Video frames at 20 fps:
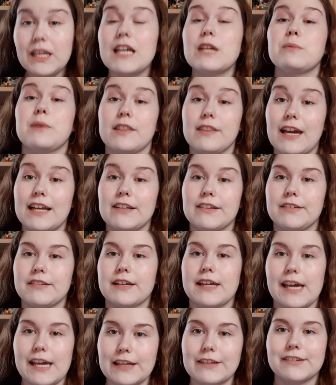And when that is
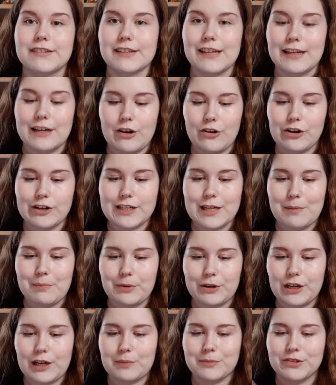the case, then her
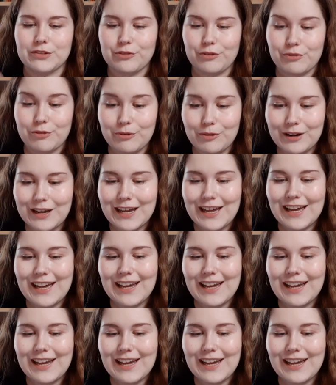temper comes through.